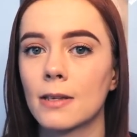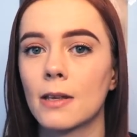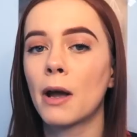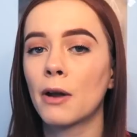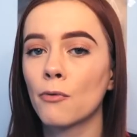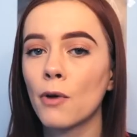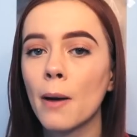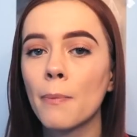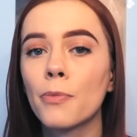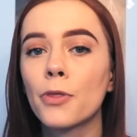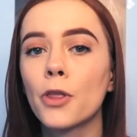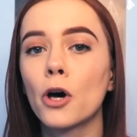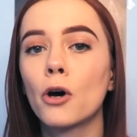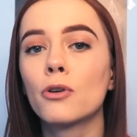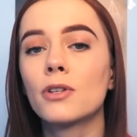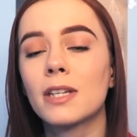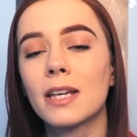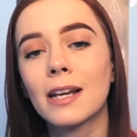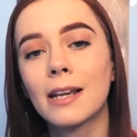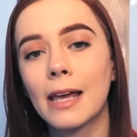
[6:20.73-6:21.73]
My rep, though,
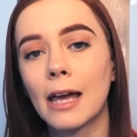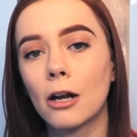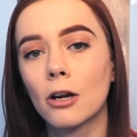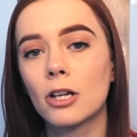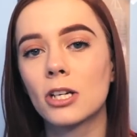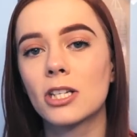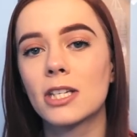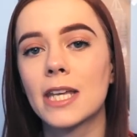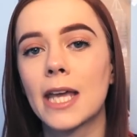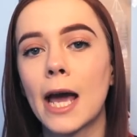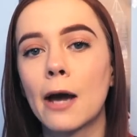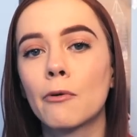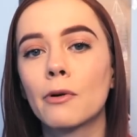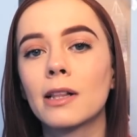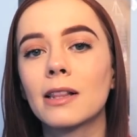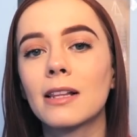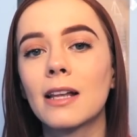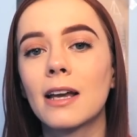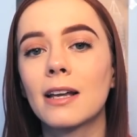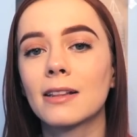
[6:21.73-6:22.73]
did guarantee I
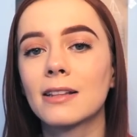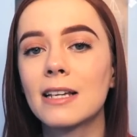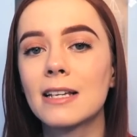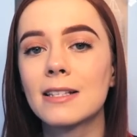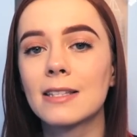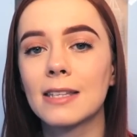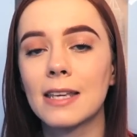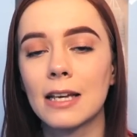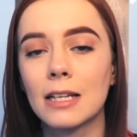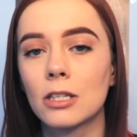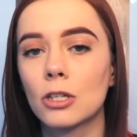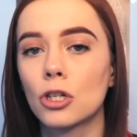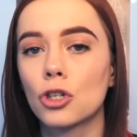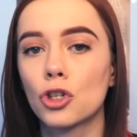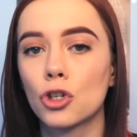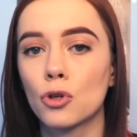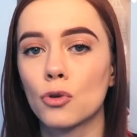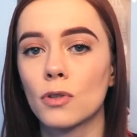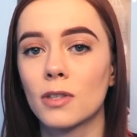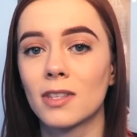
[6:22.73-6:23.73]
would at least get to
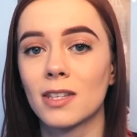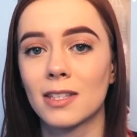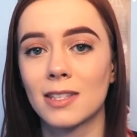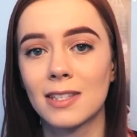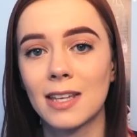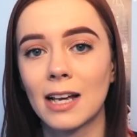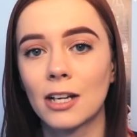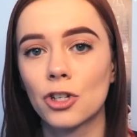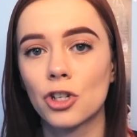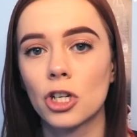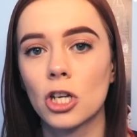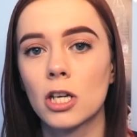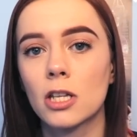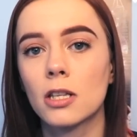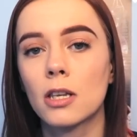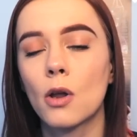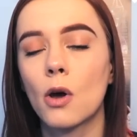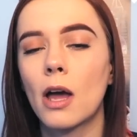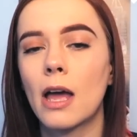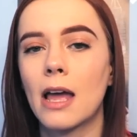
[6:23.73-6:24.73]
choose the
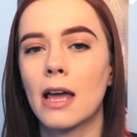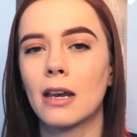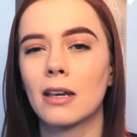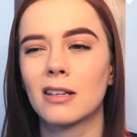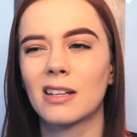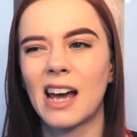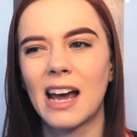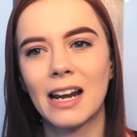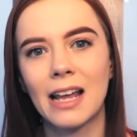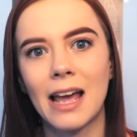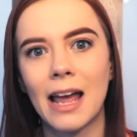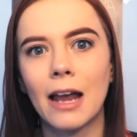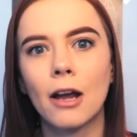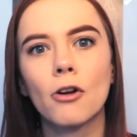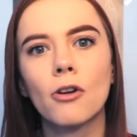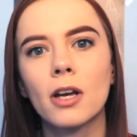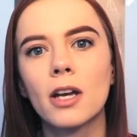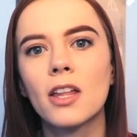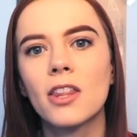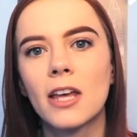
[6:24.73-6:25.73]
section and kind of
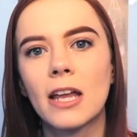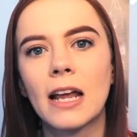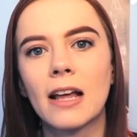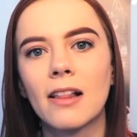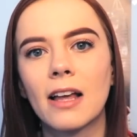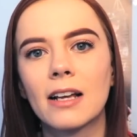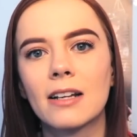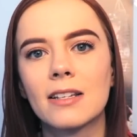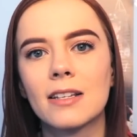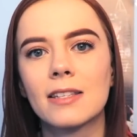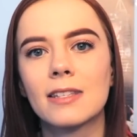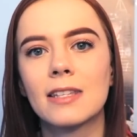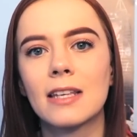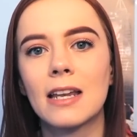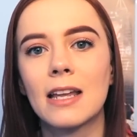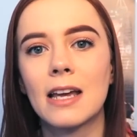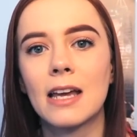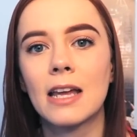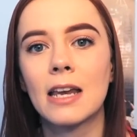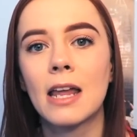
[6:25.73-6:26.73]
area that I like to
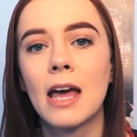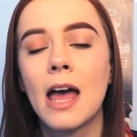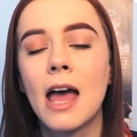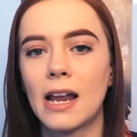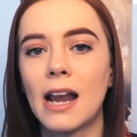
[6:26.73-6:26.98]
sit in,